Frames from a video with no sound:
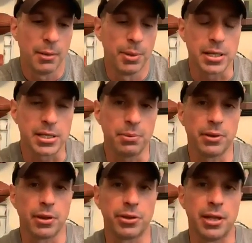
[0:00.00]
Yeah. But it's
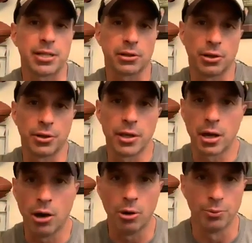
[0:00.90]
something that, that's learned in
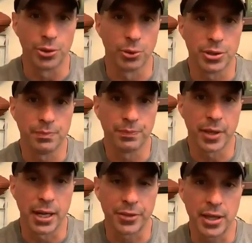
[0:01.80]
the home, George.
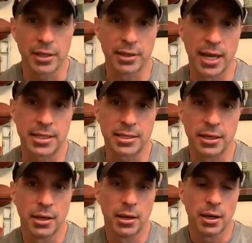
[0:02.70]
And I think that that's,
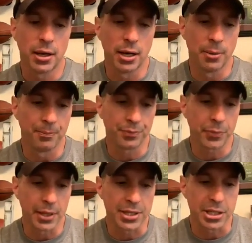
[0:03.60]
um,
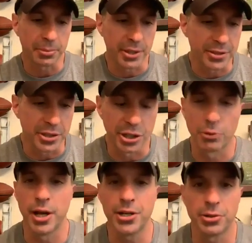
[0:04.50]
that's something that's a
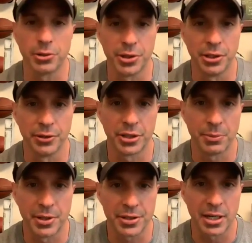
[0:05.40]
generational deal,
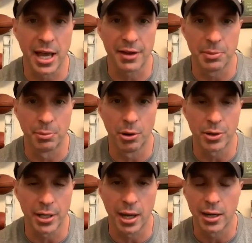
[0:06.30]
something that's going to have to be
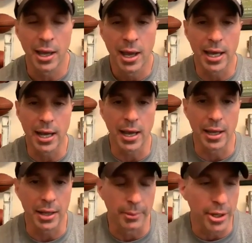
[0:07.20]
broken down. And I,
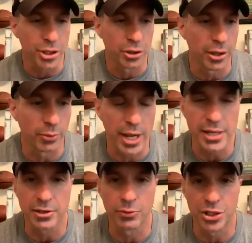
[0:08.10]
I, I'm not sure that
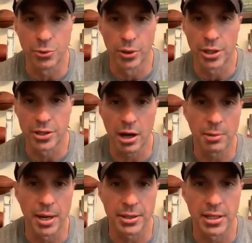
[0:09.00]
race is what you wanted to
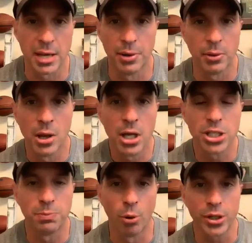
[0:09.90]
talk about today, but
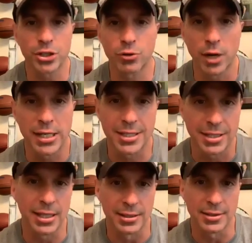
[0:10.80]
sports
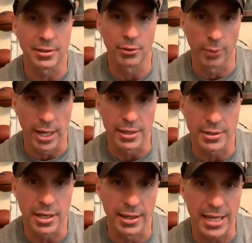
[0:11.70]
transcends
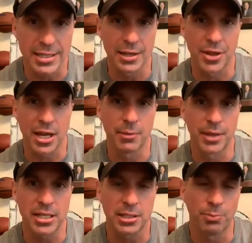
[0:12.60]
race. And that's the thing.
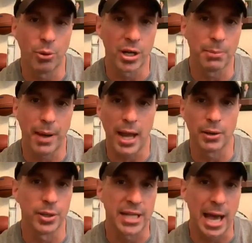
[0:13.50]
That's the point about
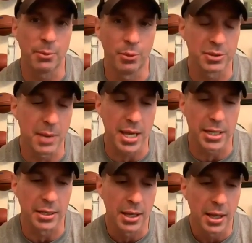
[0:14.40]
it, what Dabo was making